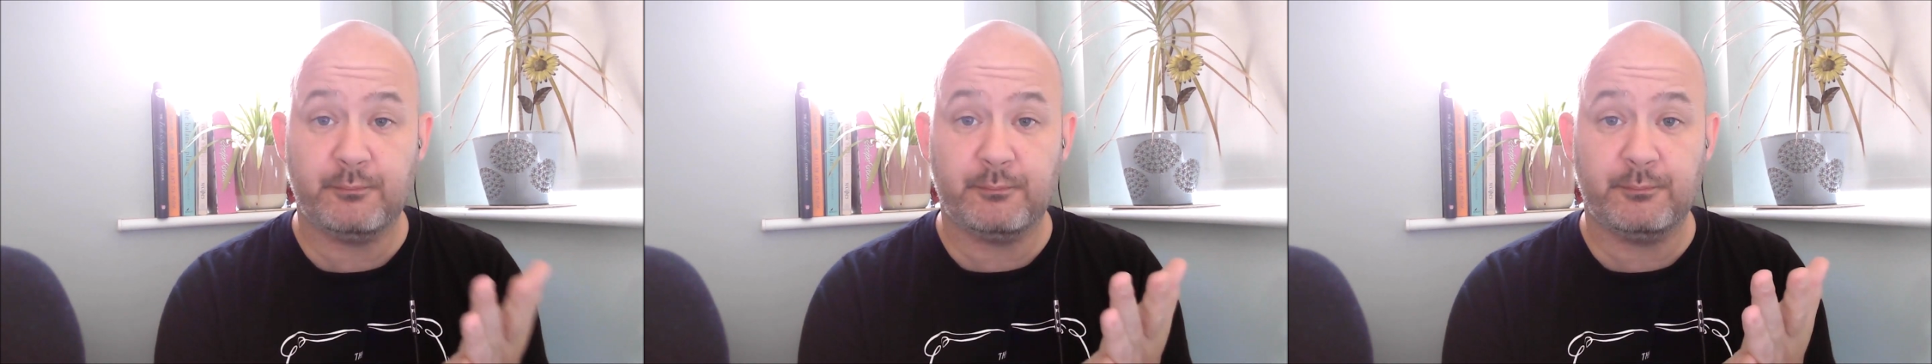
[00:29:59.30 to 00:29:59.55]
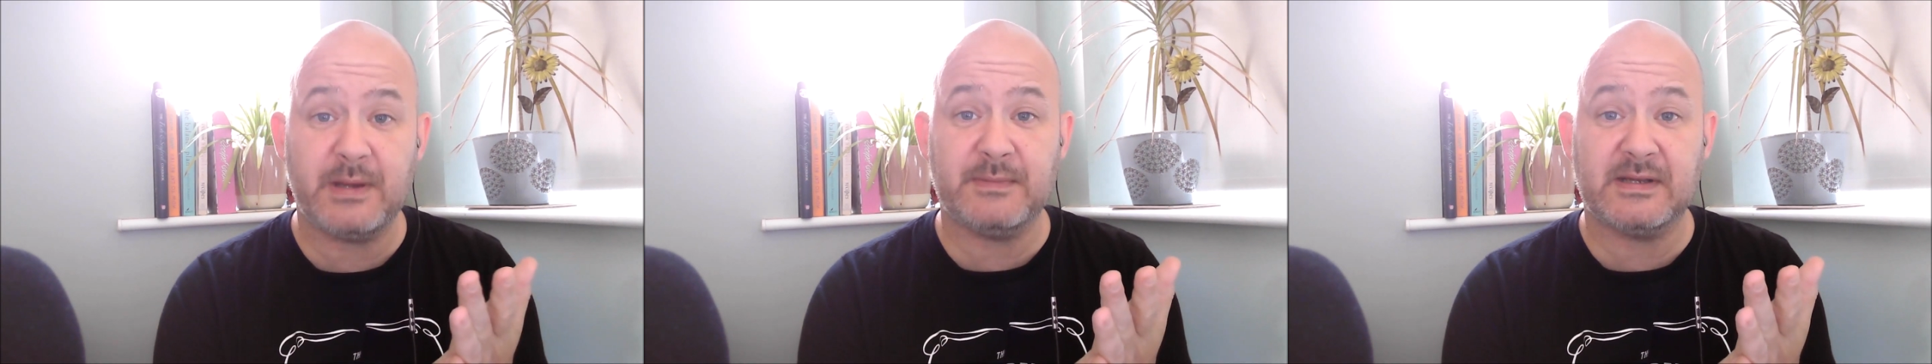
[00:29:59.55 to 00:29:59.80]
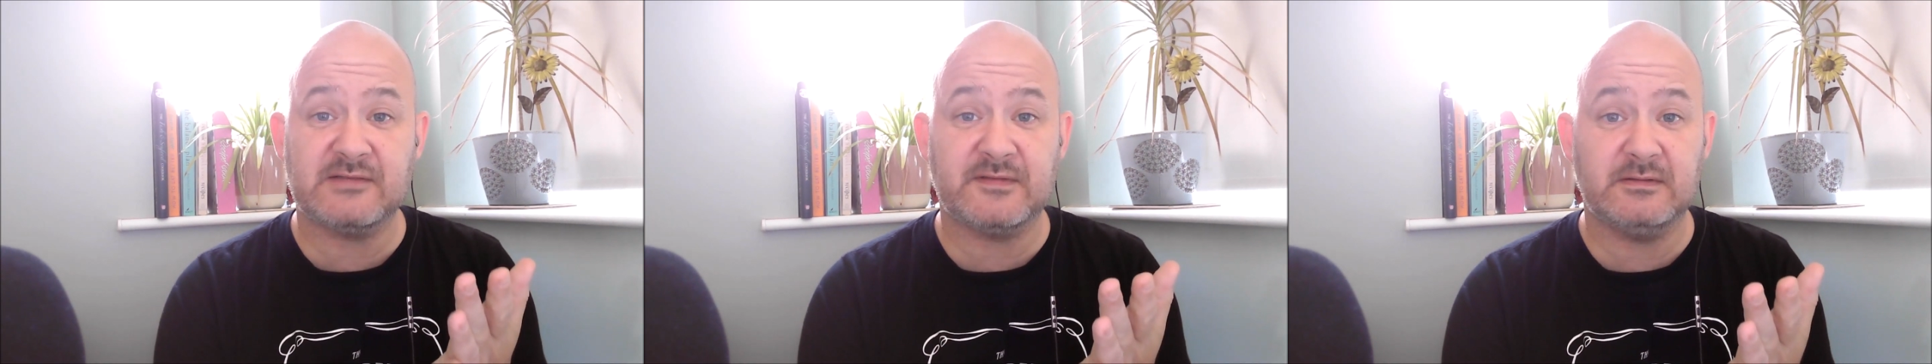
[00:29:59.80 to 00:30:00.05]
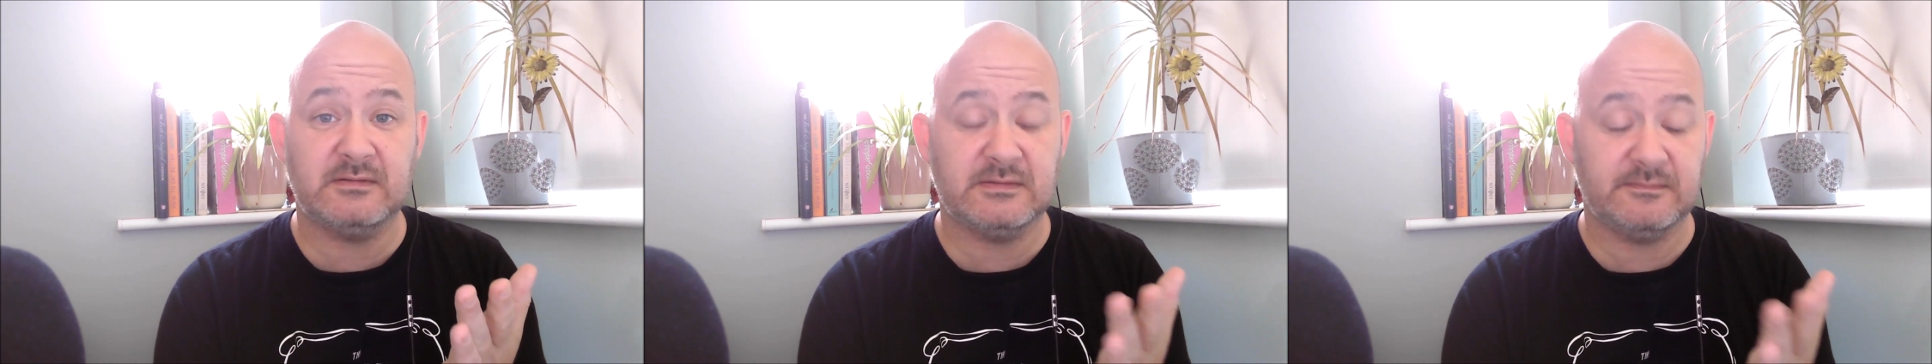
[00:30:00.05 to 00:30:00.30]
Beat
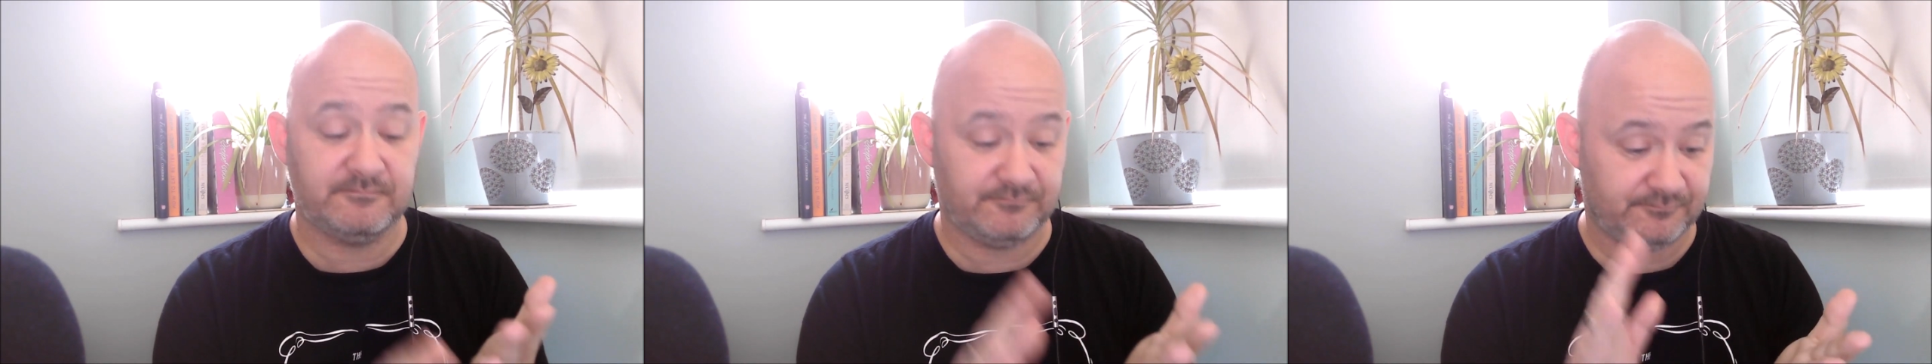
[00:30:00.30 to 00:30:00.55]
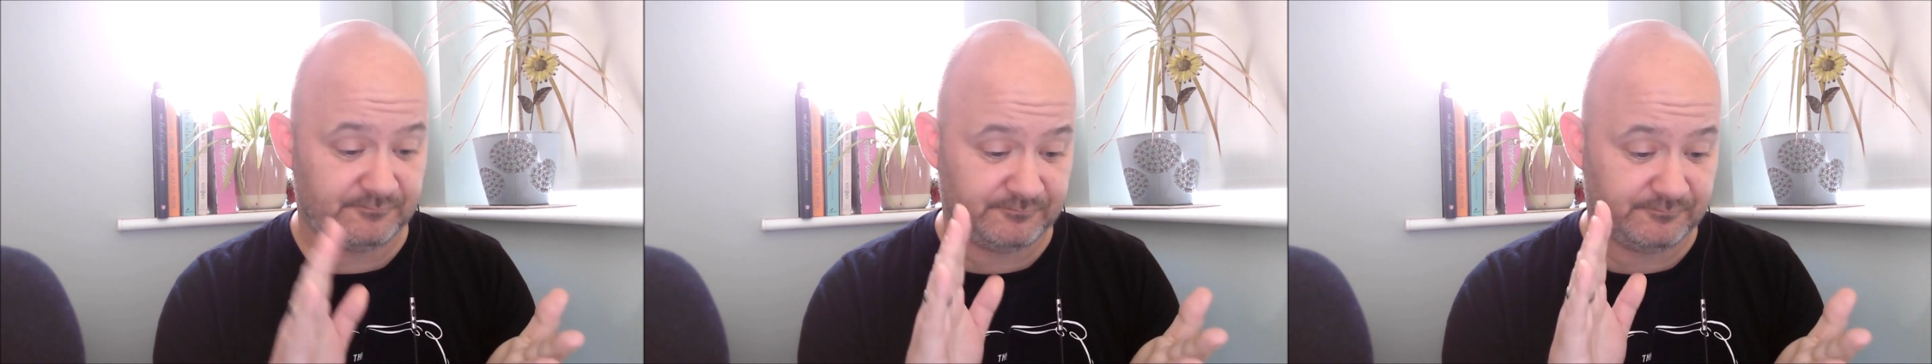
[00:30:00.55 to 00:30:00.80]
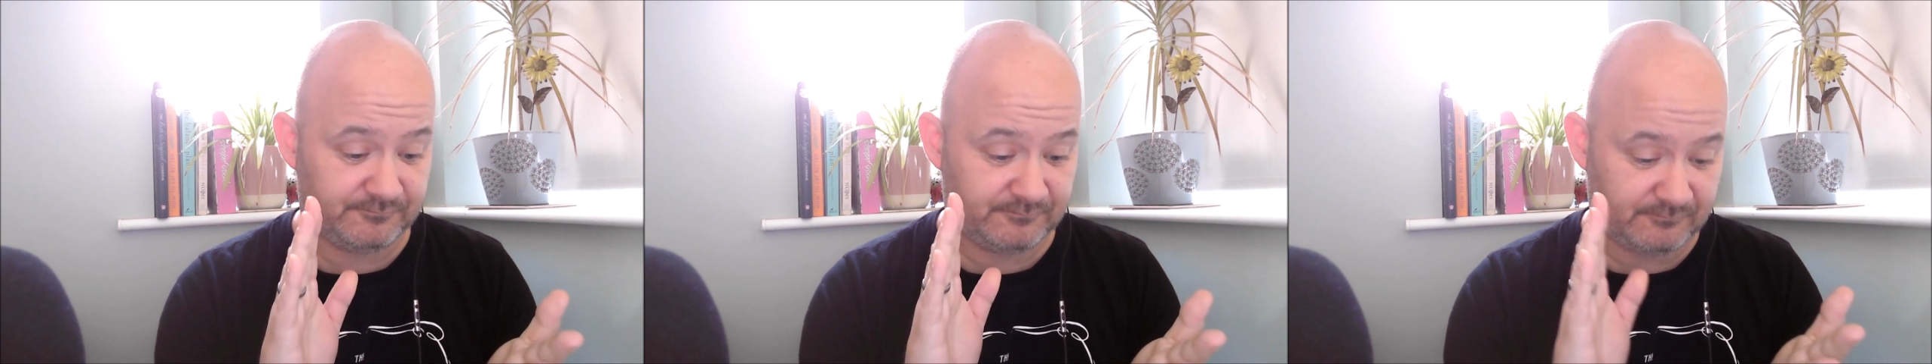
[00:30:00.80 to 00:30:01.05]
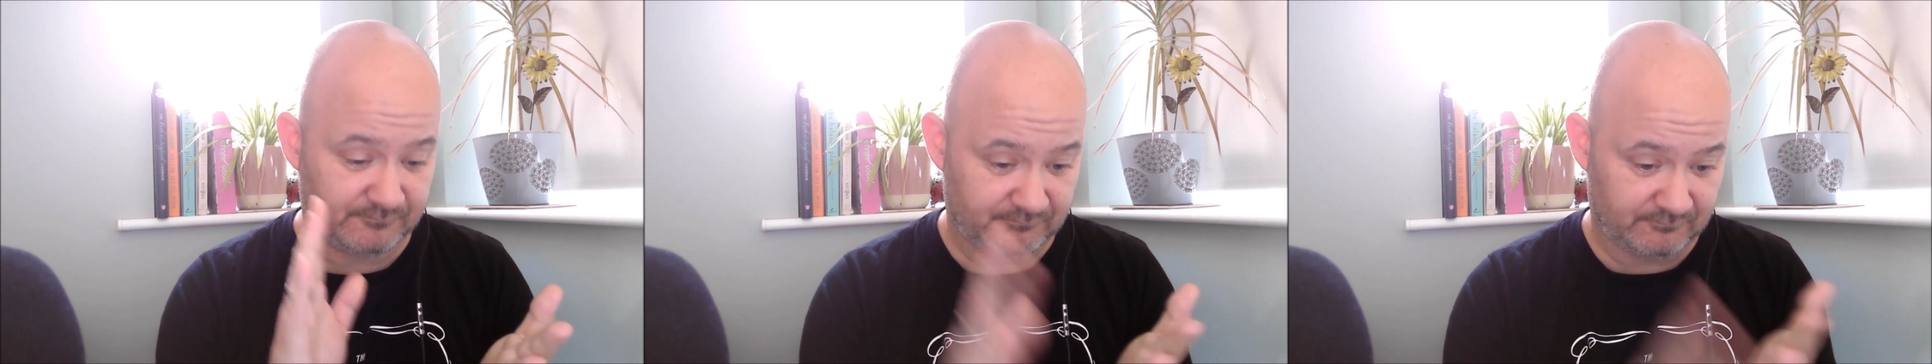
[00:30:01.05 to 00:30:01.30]
Mansfield.
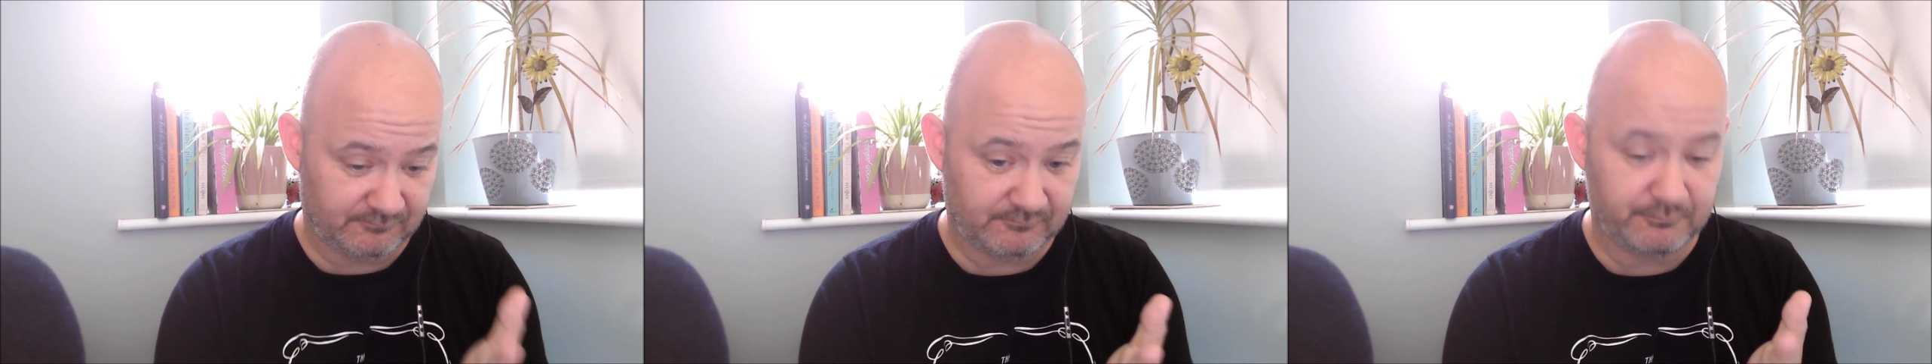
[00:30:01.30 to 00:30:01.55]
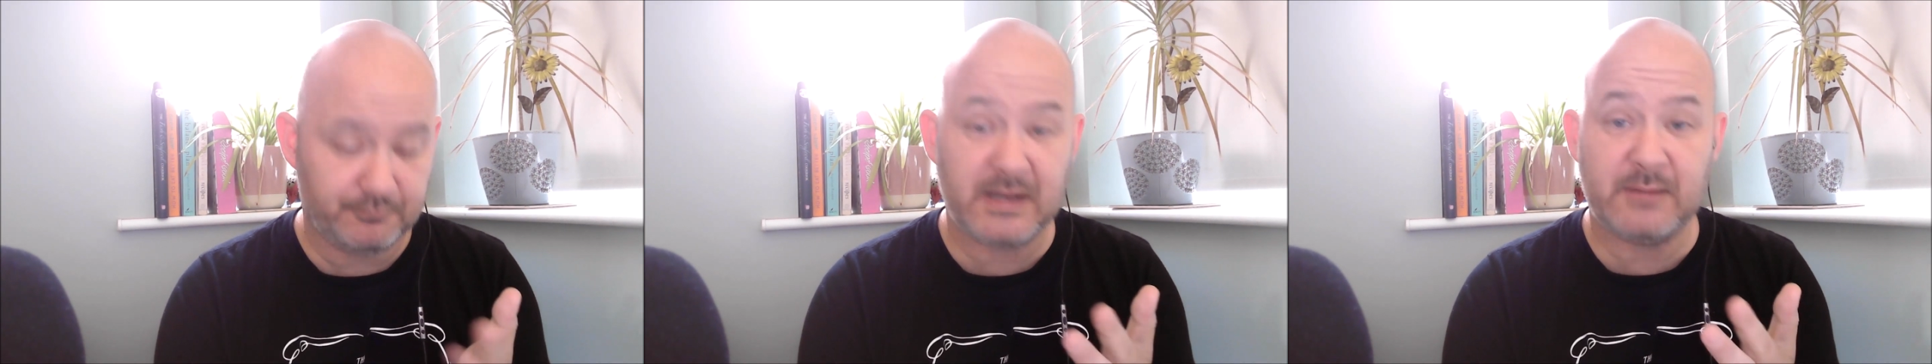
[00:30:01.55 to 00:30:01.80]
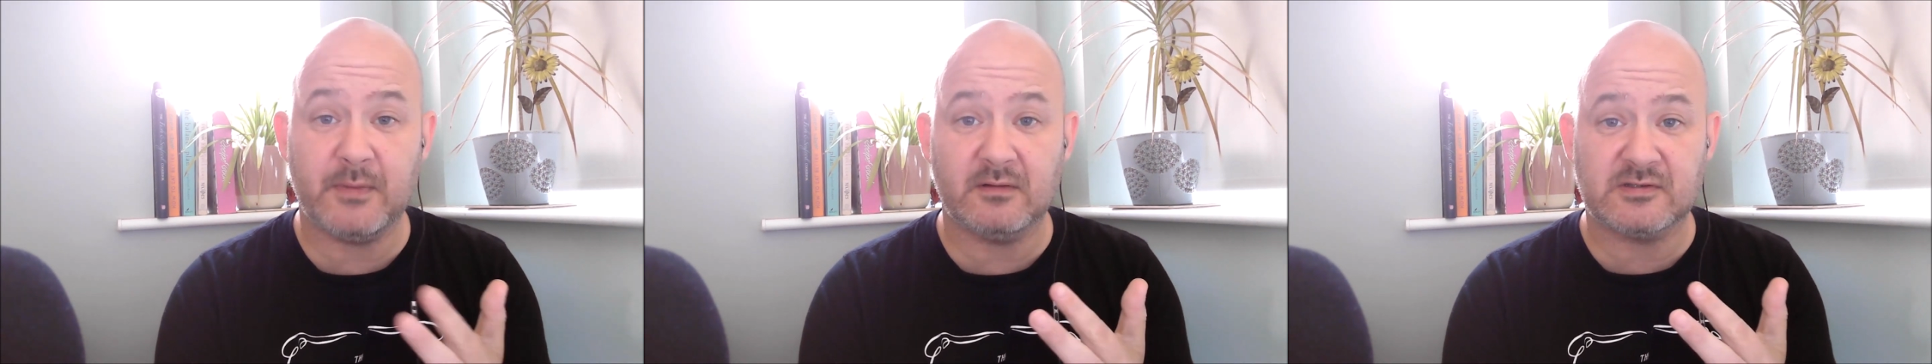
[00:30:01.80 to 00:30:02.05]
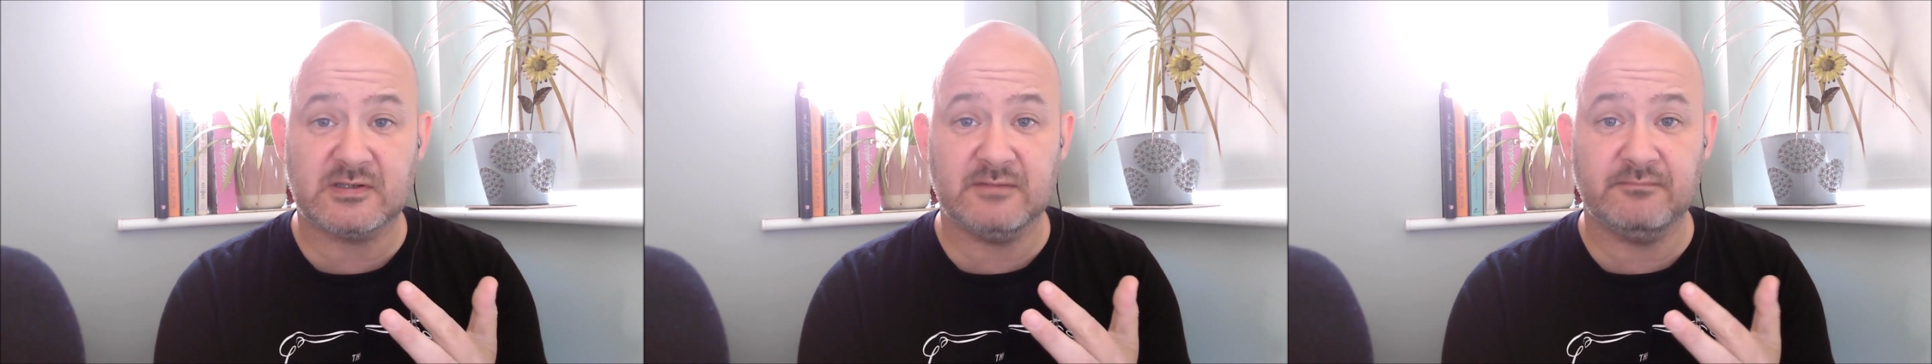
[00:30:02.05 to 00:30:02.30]
Beat
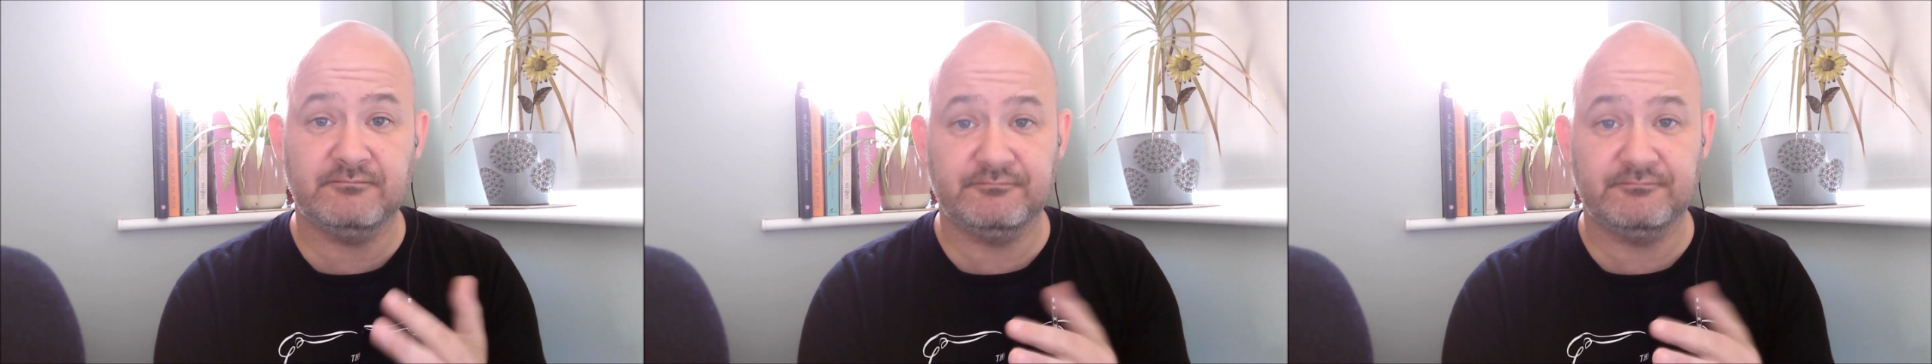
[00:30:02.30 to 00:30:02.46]
Bolton.